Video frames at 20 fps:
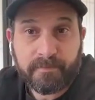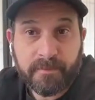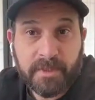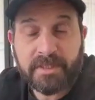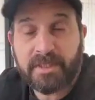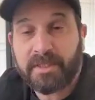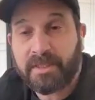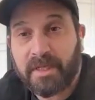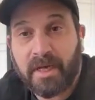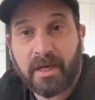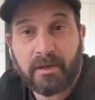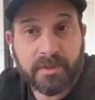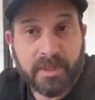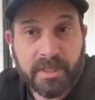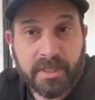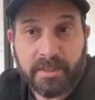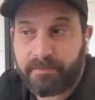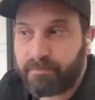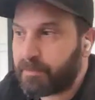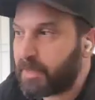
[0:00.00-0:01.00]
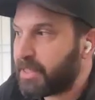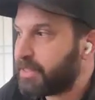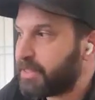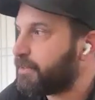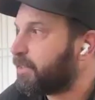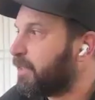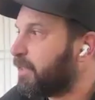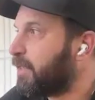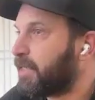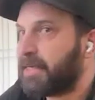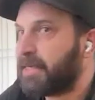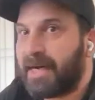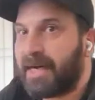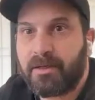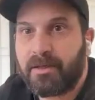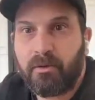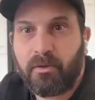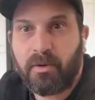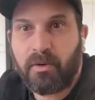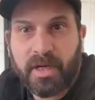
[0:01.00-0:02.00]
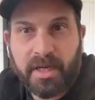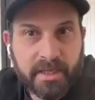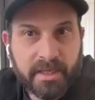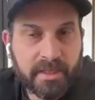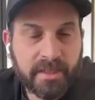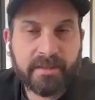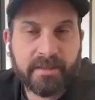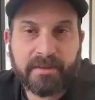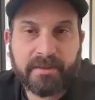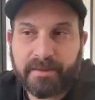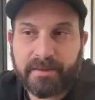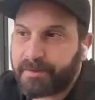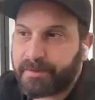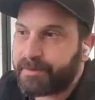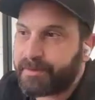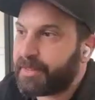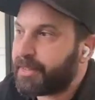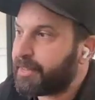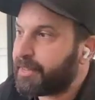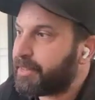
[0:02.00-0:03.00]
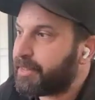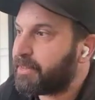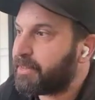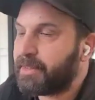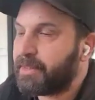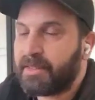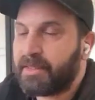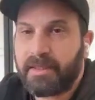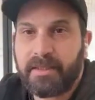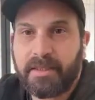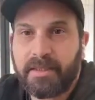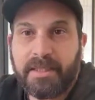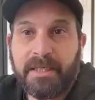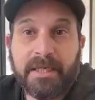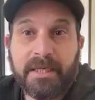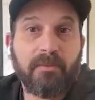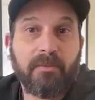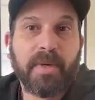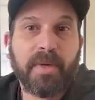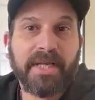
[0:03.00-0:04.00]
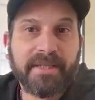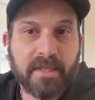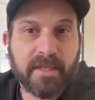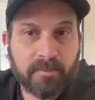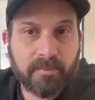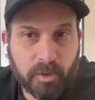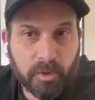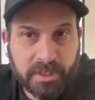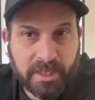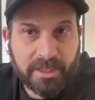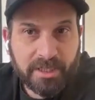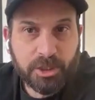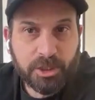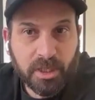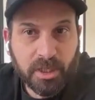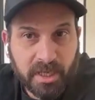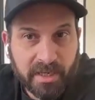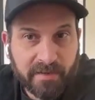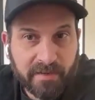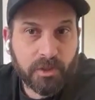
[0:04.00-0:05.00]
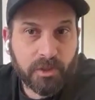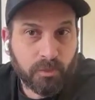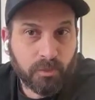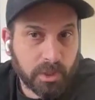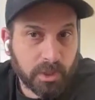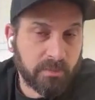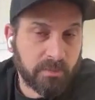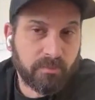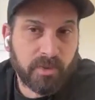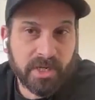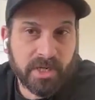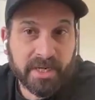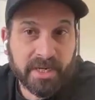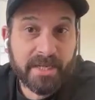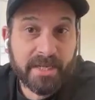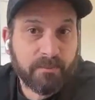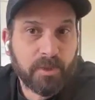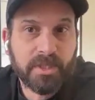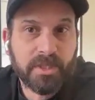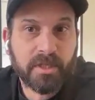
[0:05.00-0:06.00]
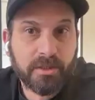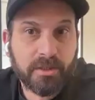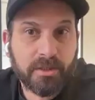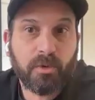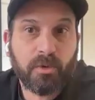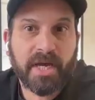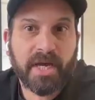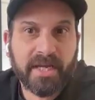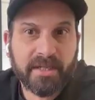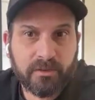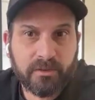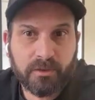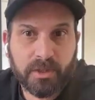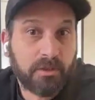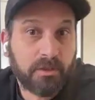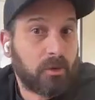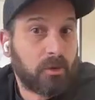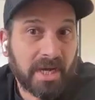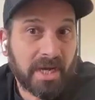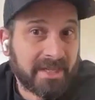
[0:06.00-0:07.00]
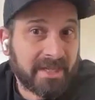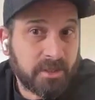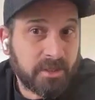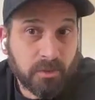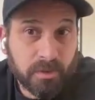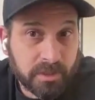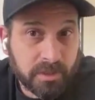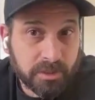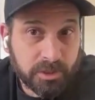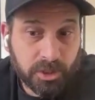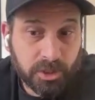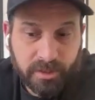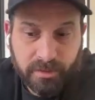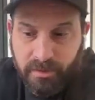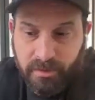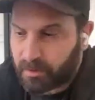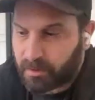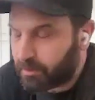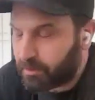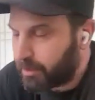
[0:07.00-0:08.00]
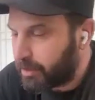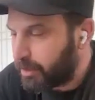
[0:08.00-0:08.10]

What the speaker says: This is how they basically calculated the incremental potential revenue we can bring in with the new ad unit or ad unit in general.